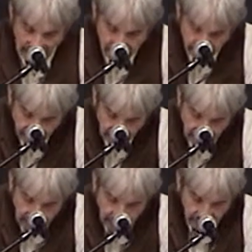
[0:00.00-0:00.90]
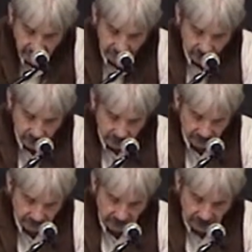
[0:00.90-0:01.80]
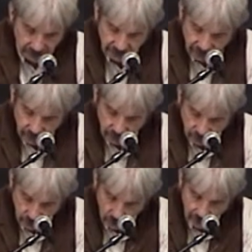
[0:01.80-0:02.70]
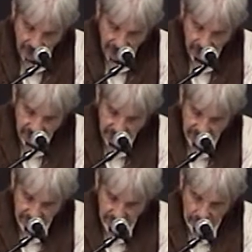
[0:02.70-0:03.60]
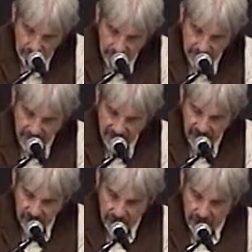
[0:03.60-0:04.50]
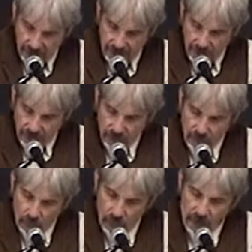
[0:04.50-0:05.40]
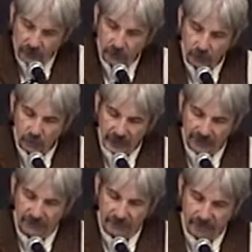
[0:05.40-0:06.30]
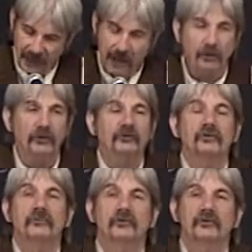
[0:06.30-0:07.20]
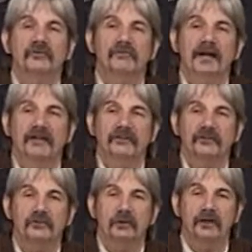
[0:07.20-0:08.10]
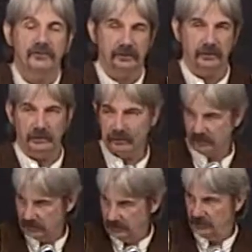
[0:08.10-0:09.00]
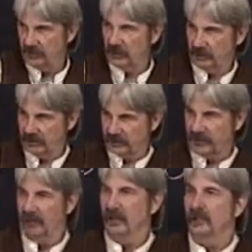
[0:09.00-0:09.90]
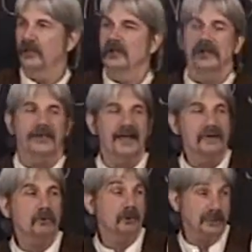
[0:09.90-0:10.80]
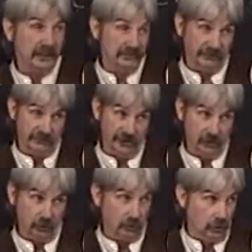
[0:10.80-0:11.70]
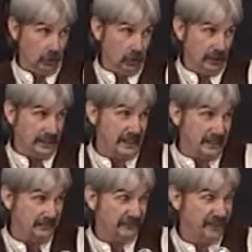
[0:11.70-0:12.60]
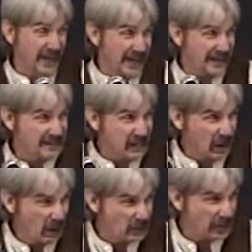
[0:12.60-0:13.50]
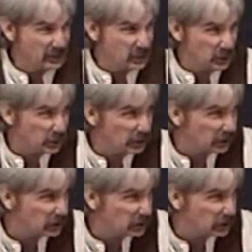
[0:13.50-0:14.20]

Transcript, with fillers: All right. Any official, let's see, any official glory they would give him would be based on one who has the power to improve my situation. Did you hear what I said? They will give official glory if they know that you're going